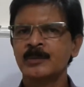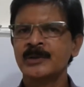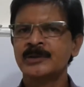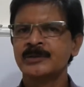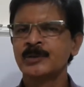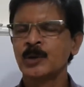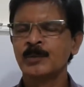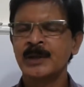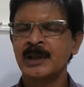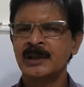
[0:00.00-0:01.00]
Means don't
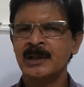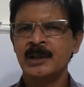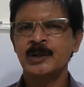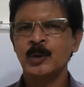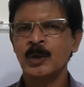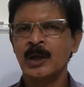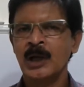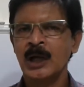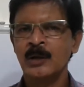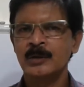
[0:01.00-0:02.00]
bring her in, throw her
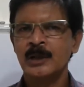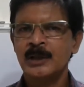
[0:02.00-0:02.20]
out.